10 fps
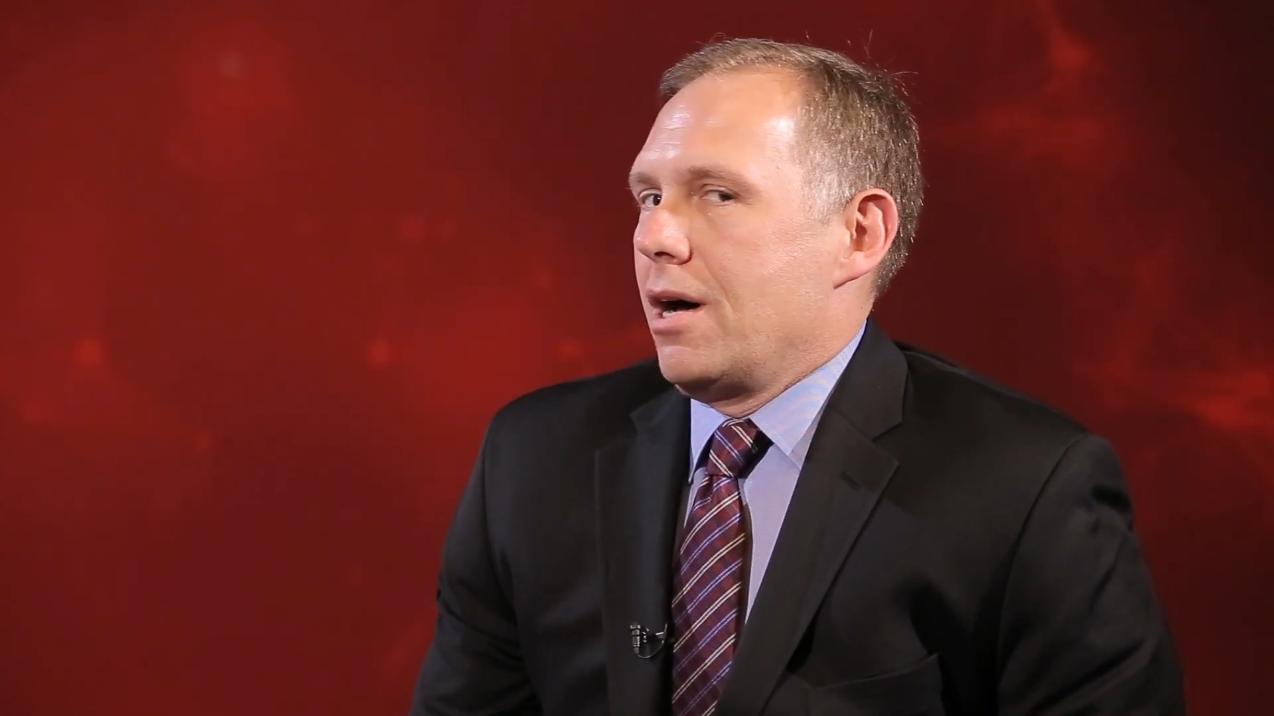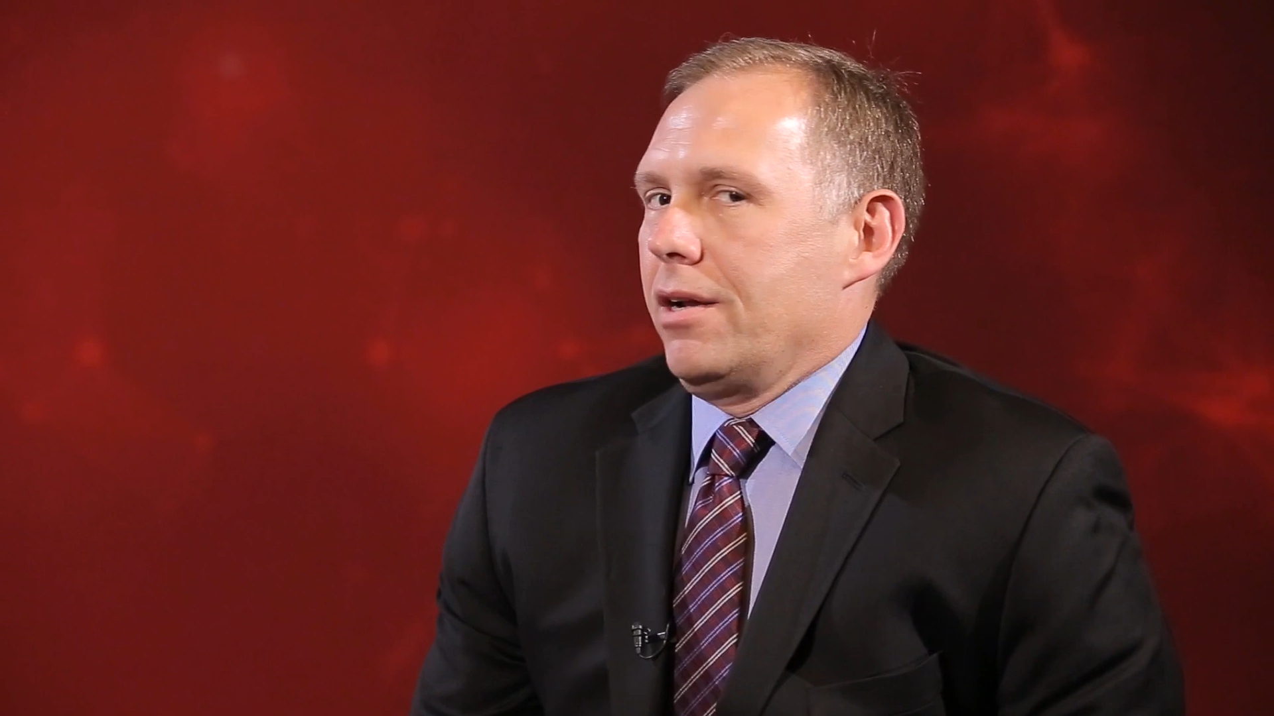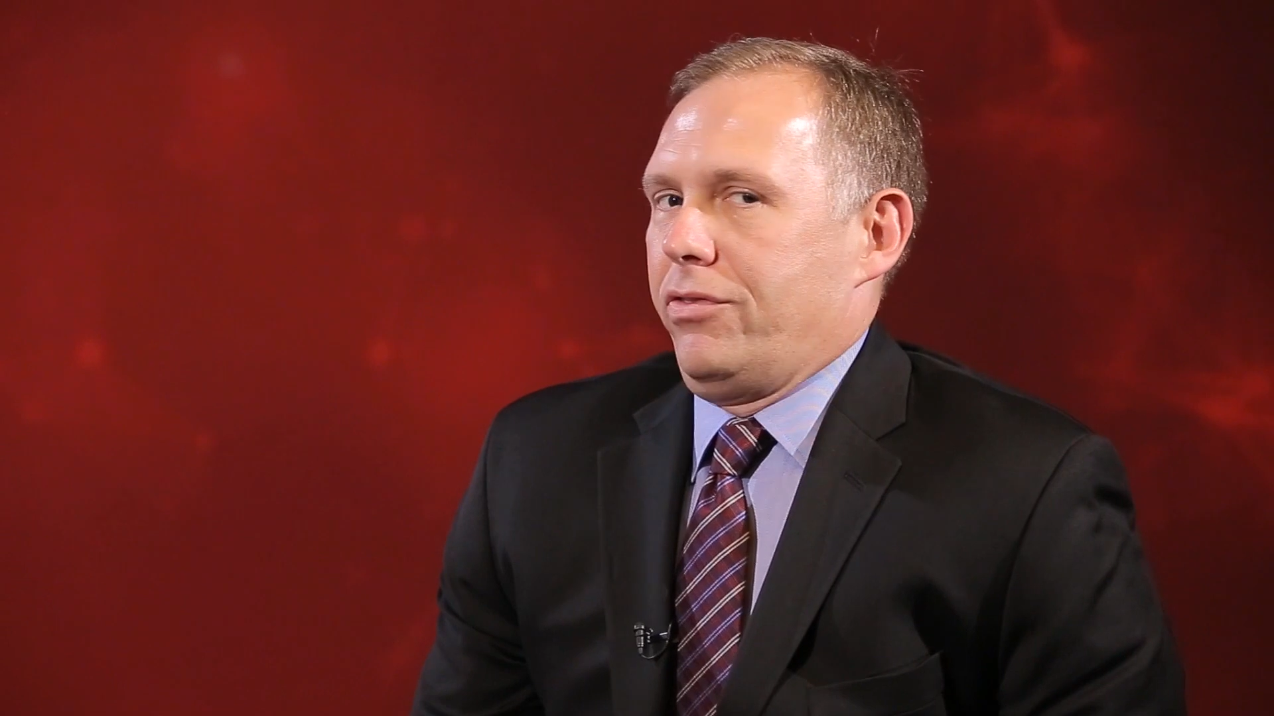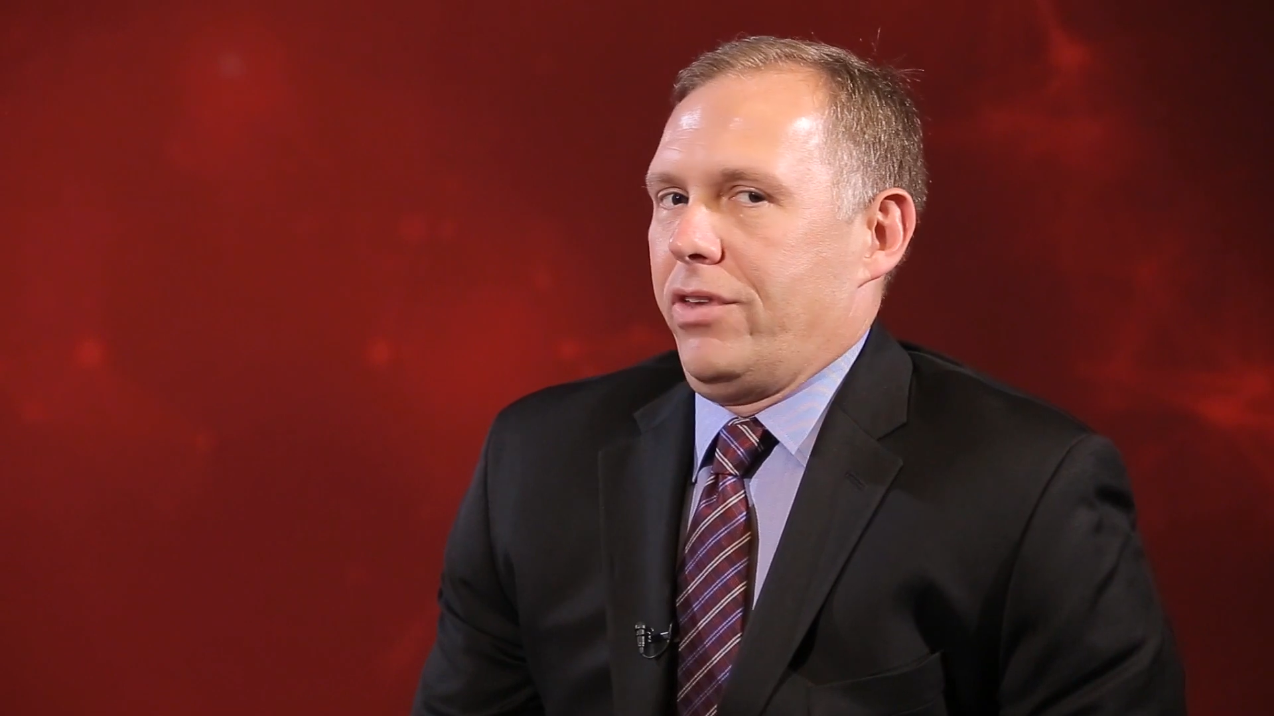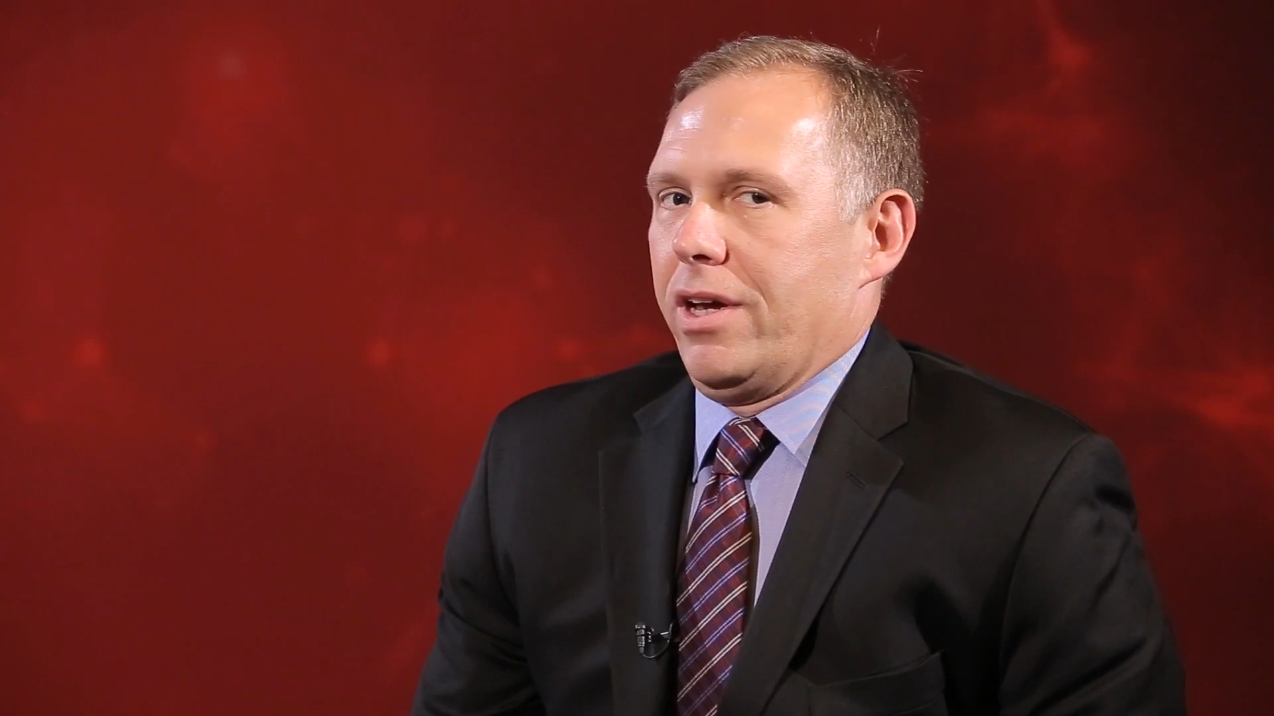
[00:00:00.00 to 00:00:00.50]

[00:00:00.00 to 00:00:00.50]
hottest